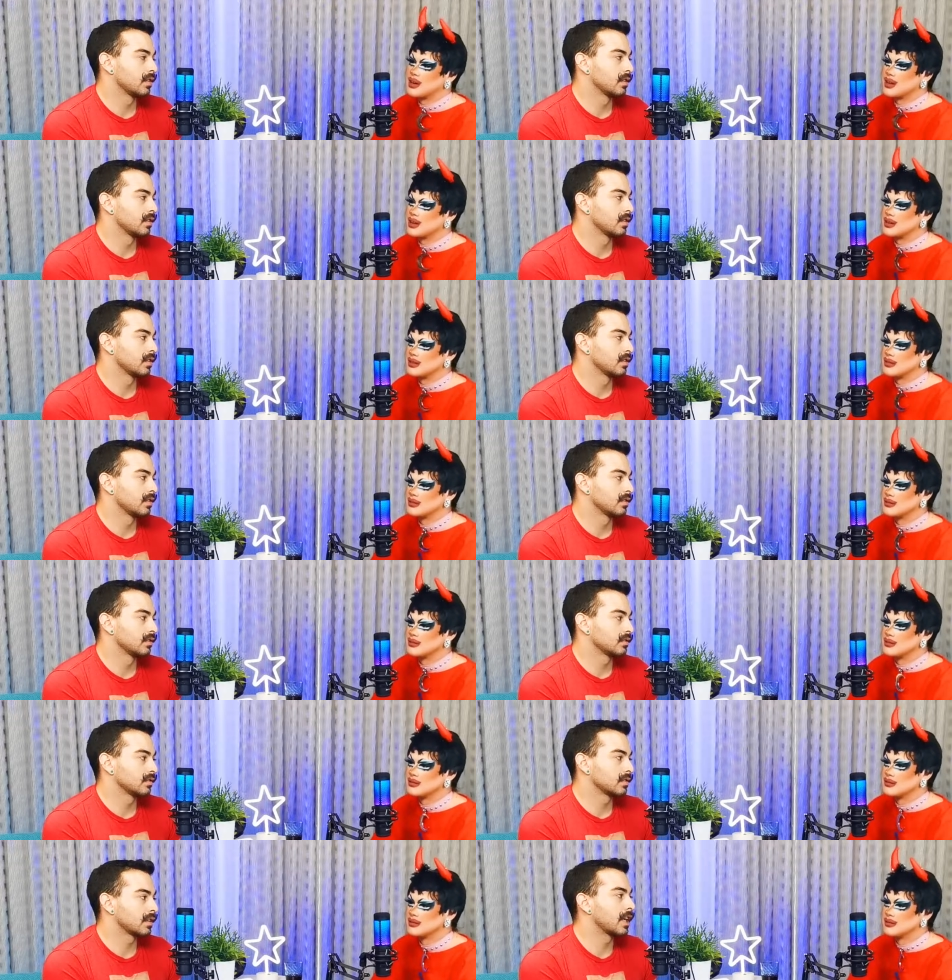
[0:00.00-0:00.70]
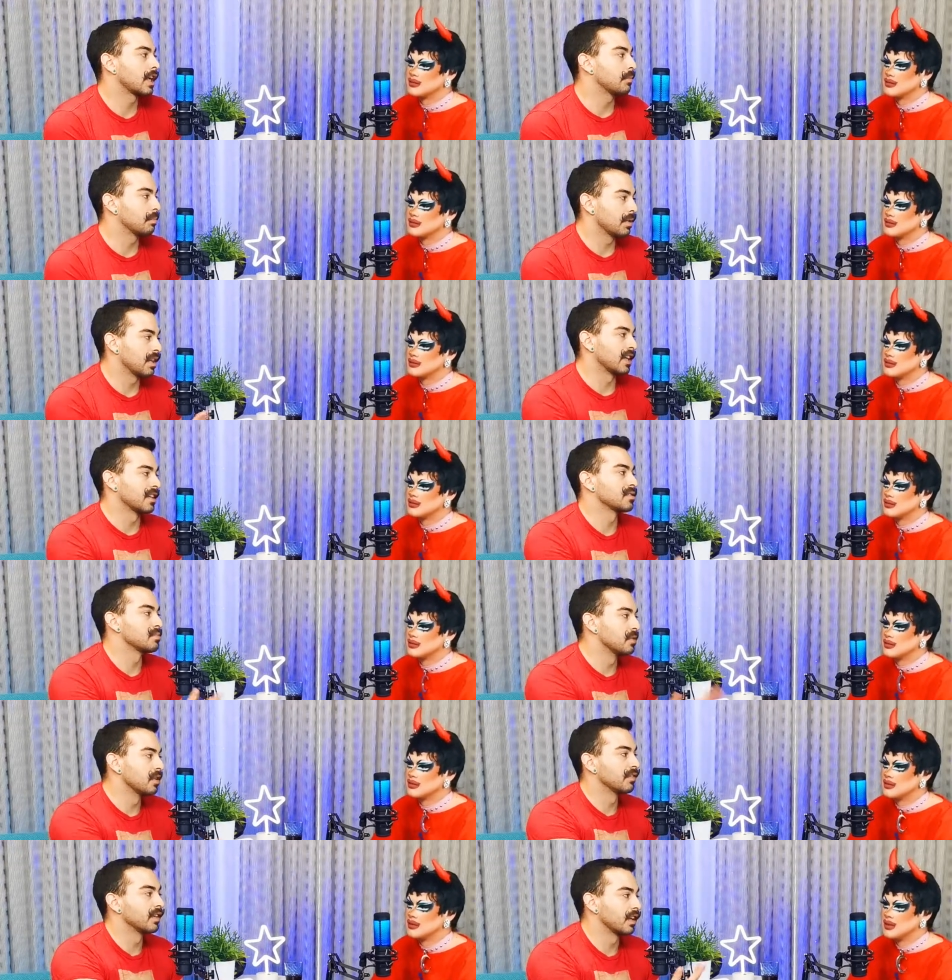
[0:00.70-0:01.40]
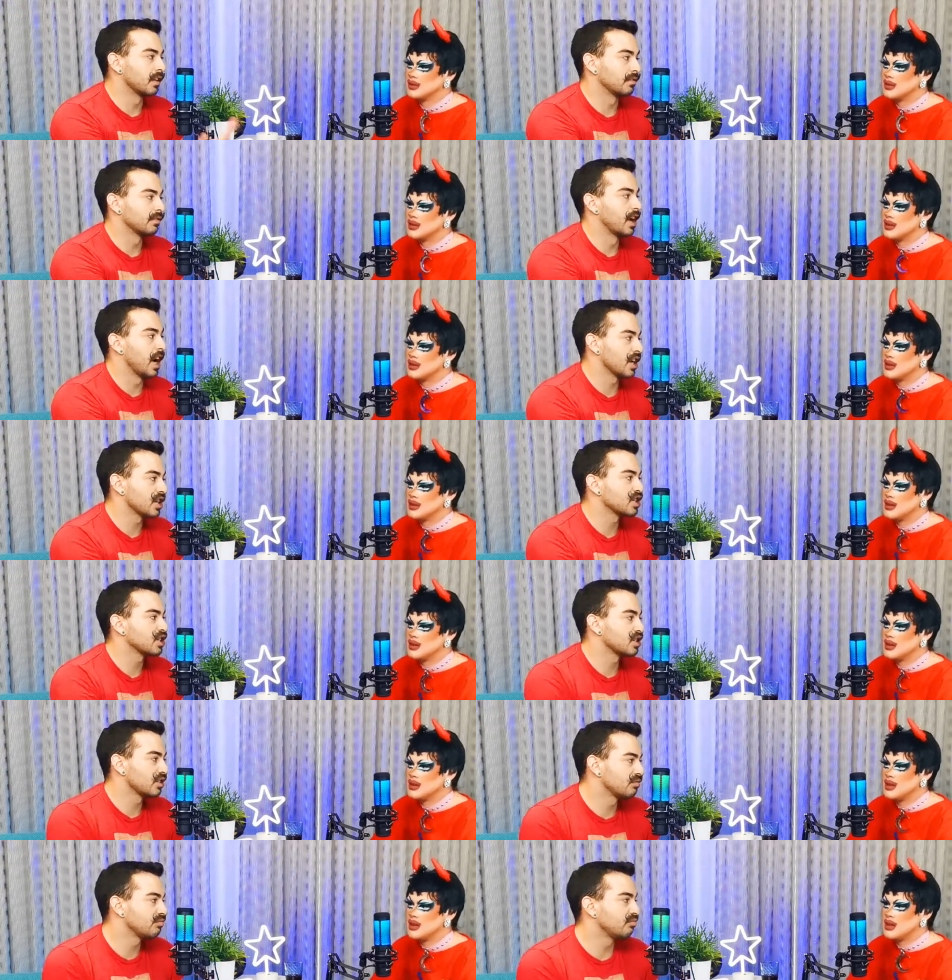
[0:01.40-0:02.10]
Speaker 1: Maybe it's happened so many
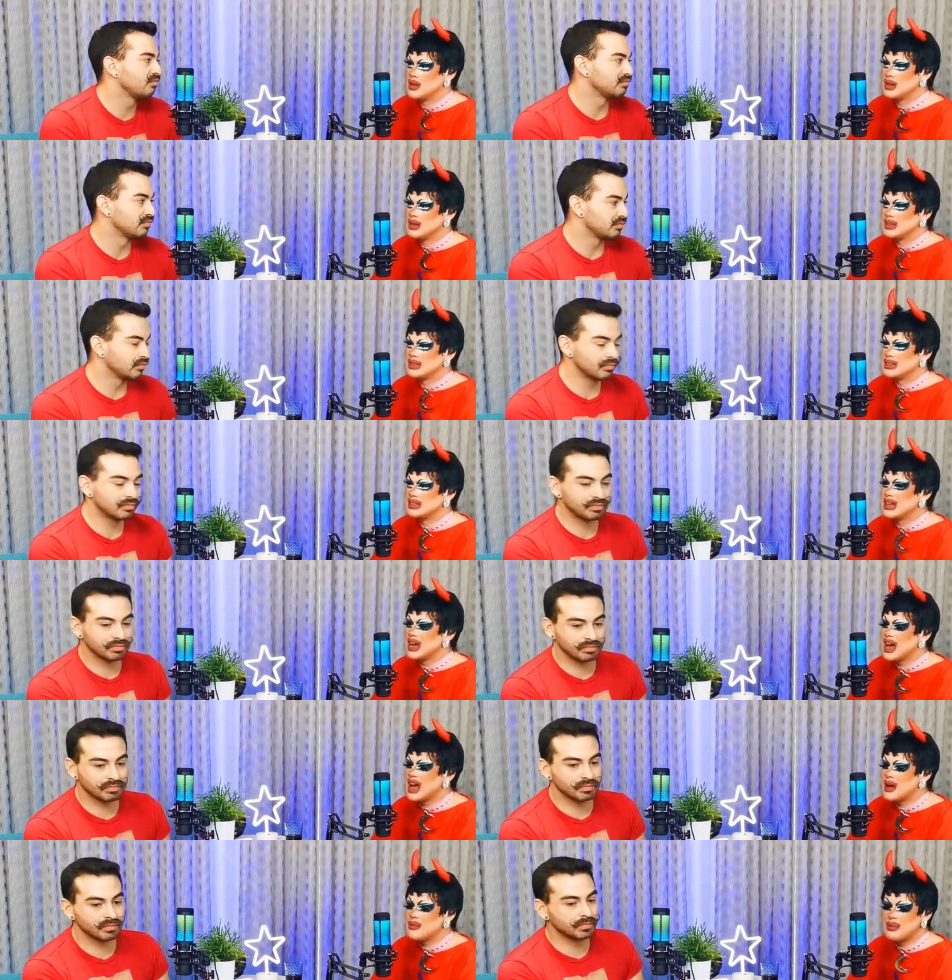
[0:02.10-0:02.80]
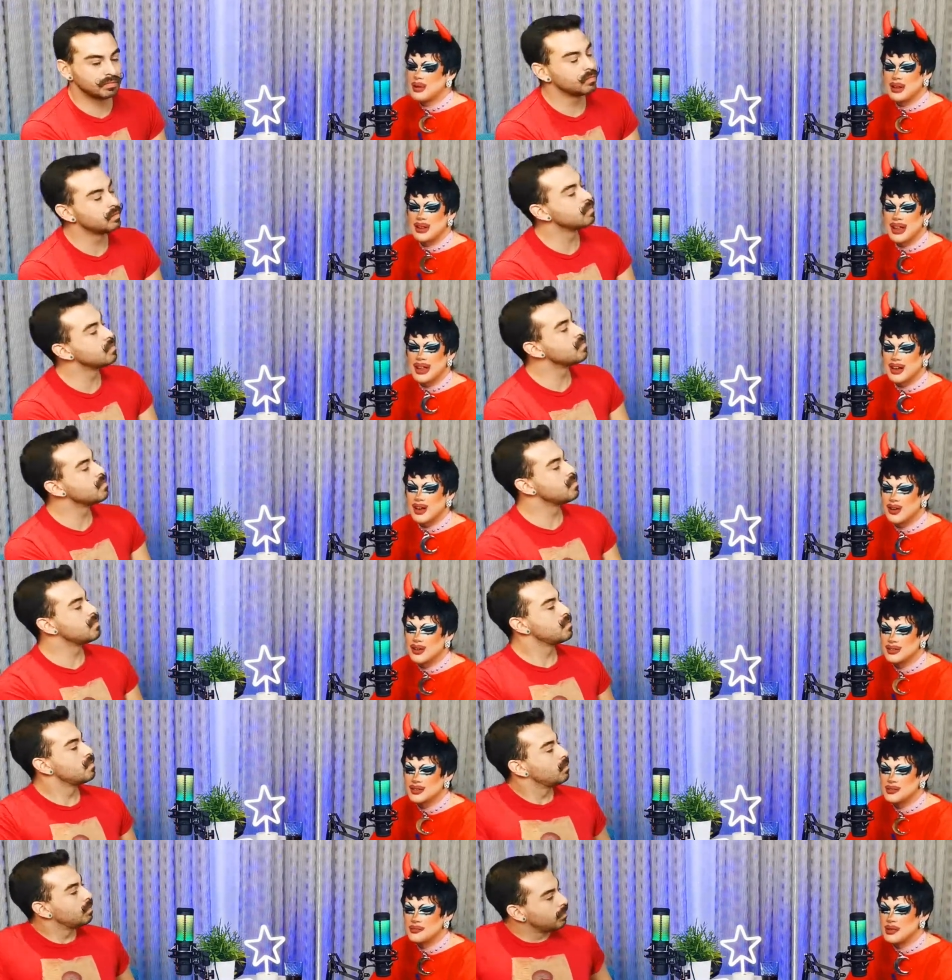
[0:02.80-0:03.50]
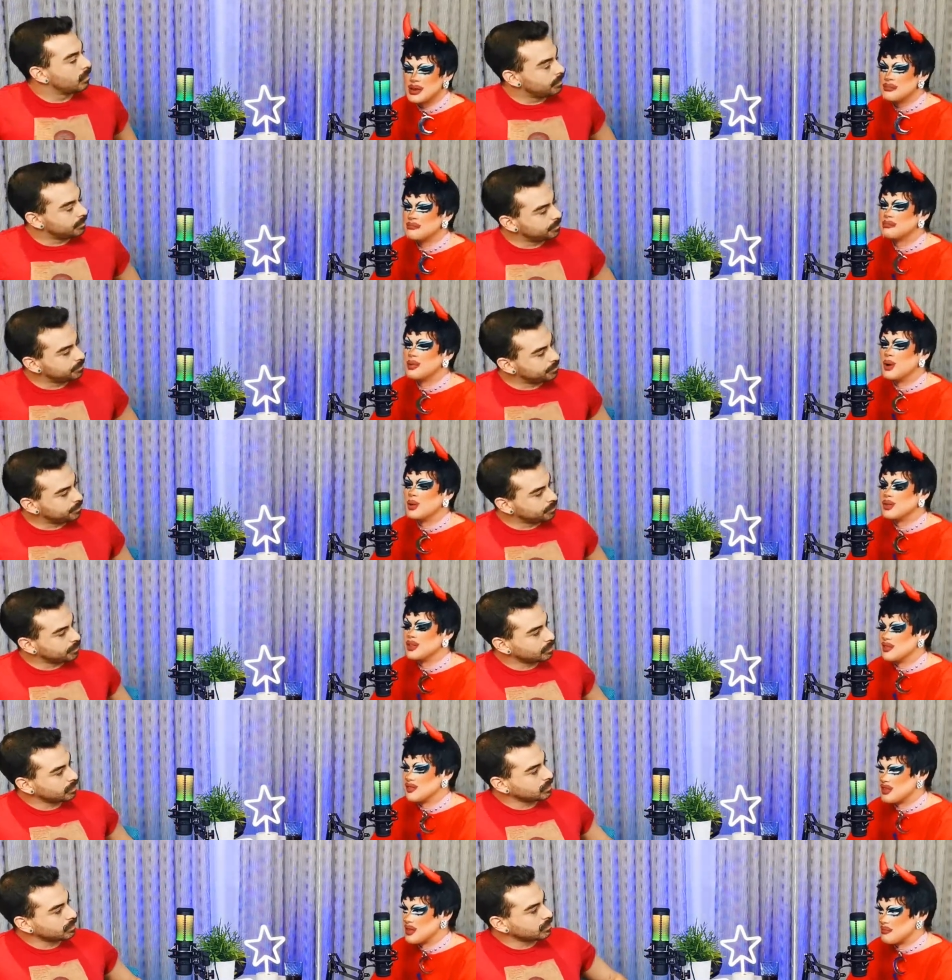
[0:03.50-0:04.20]
times that production was just like, we gotta
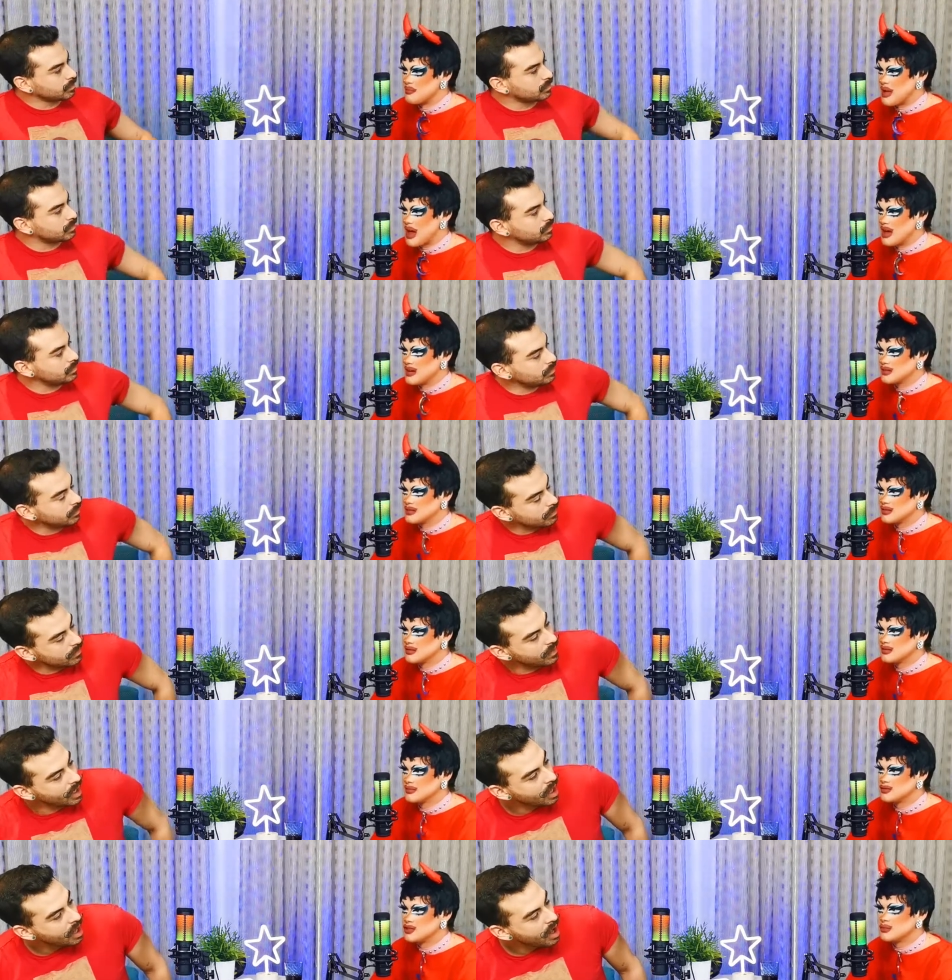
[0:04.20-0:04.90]
Speaker 2: keep things moving and